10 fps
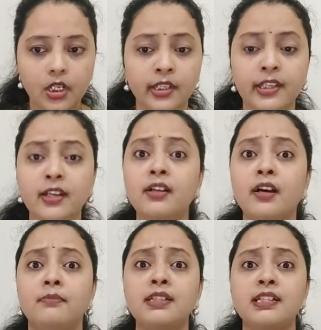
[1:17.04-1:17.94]
Here
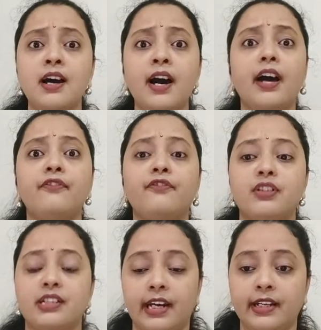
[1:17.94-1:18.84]
comes our
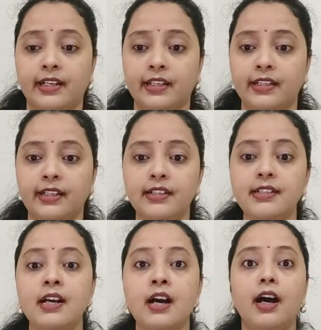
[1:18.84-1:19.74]
first category that
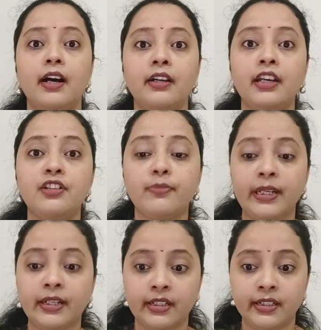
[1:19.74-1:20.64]
is
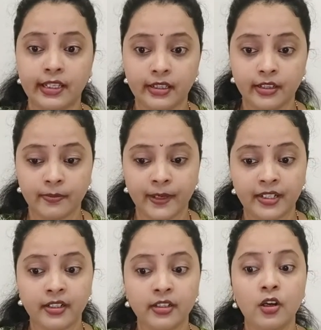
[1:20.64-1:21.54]
arrangement in linear
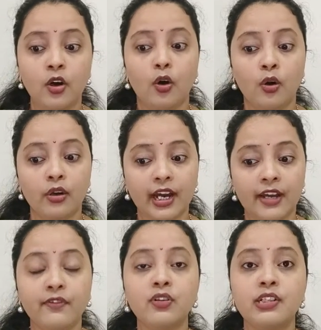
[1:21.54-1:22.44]
pattern or
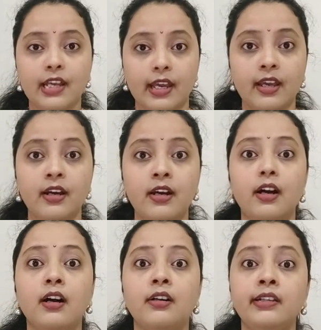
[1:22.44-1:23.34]
I would say
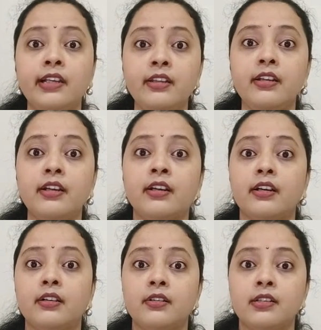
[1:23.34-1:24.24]
a linear
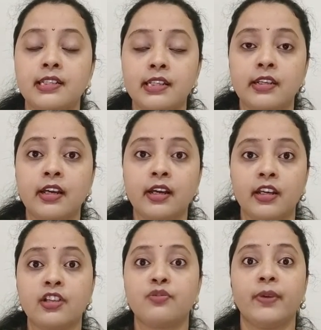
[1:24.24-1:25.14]
sitting
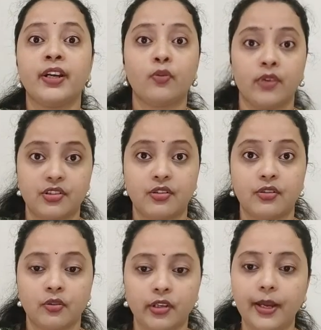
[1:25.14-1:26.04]
arrangement question.
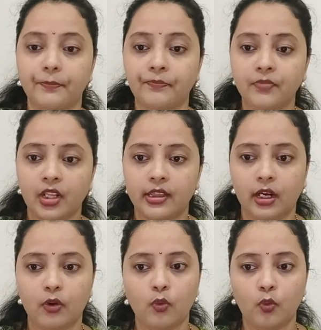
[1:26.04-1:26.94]
Okay.
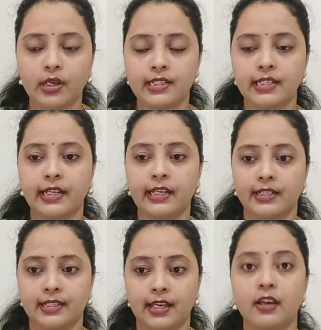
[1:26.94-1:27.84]
Now what is the
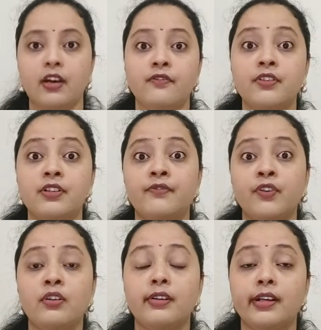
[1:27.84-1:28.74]
data saying? First of
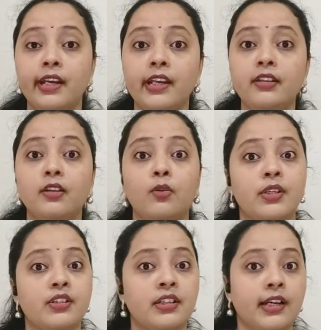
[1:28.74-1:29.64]
all, reading the
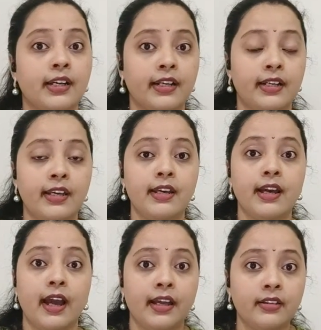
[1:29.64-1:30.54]
question
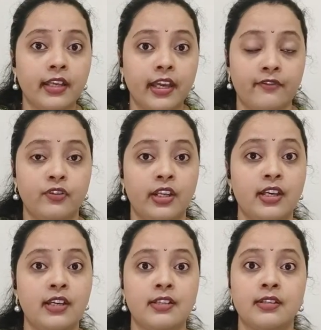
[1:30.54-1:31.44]
correctly and
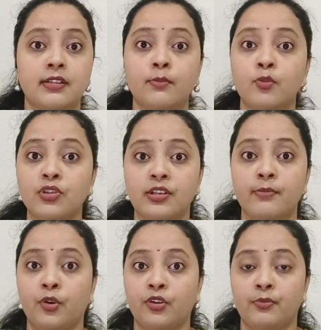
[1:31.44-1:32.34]
carefully is the most
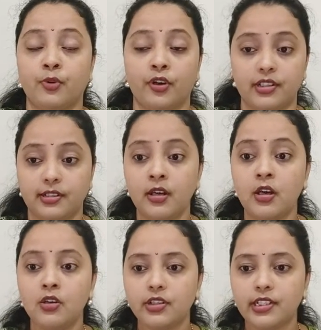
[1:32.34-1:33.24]
important point.
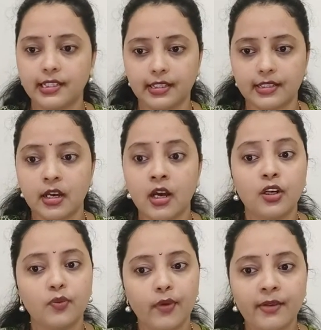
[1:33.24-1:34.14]
So it says
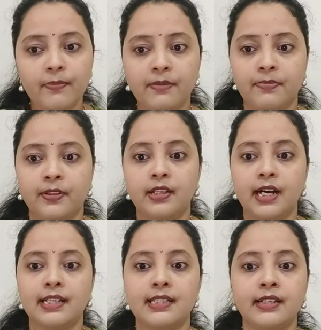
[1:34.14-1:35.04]
12 people
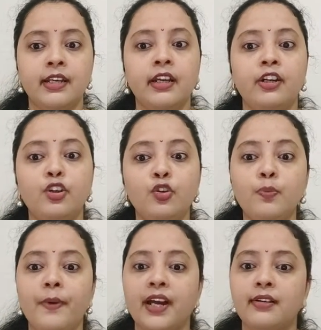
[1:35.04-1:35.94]
are sitting in
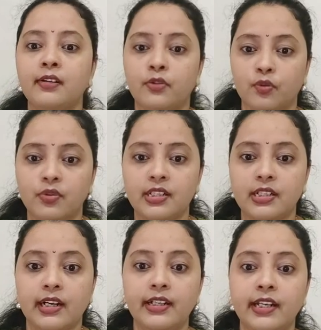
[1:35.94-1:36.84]
two parallel rows
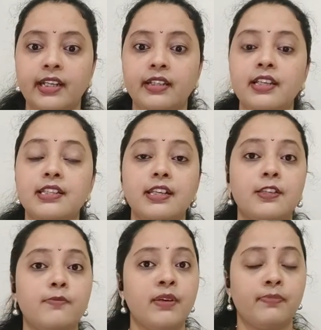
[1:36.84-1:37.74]
containing
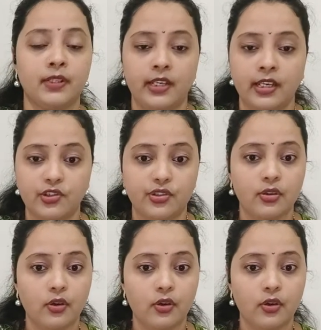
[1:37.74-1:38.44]
6 people each